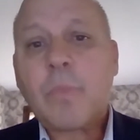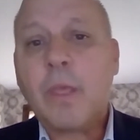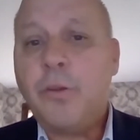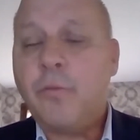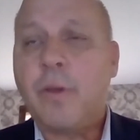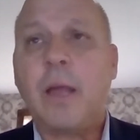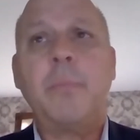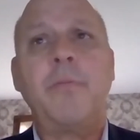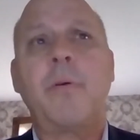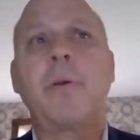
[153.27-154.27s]
And you've got to
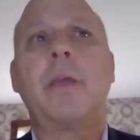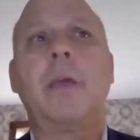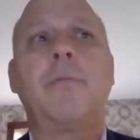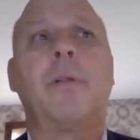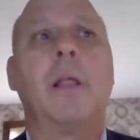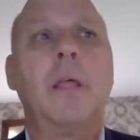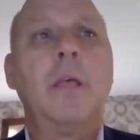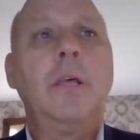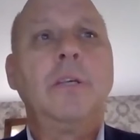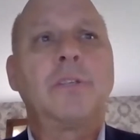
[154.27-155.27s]
be very careful.
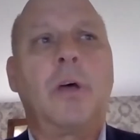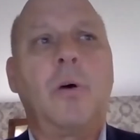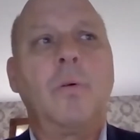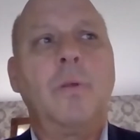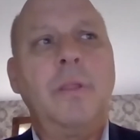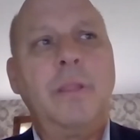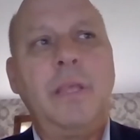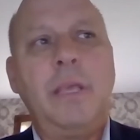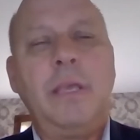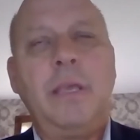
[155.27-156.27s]
So
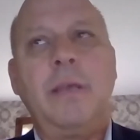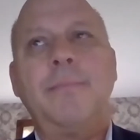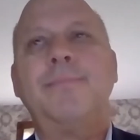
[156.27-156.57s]
the